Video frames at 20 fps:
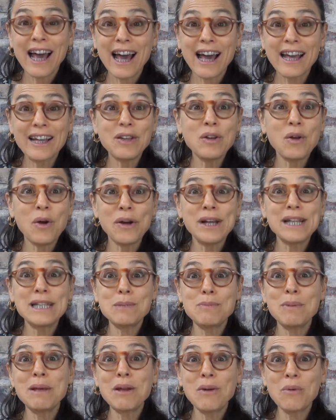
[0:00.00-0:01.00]

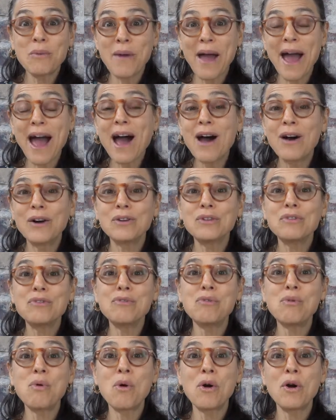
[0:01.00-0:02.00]
it's been around
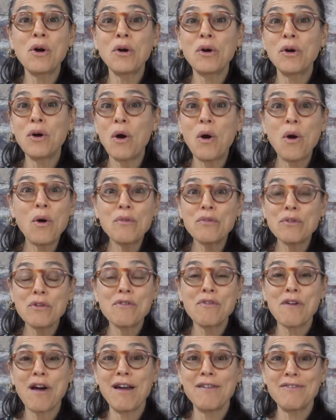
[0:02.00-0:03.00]
for over
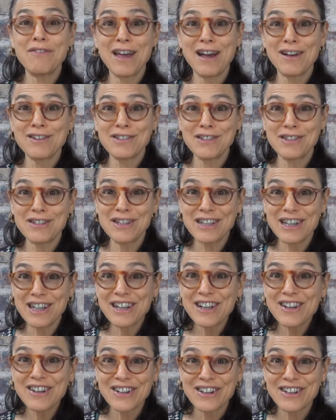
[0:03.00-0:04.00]
5,000
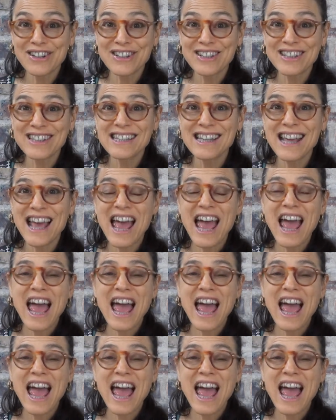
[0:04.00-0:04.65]
years.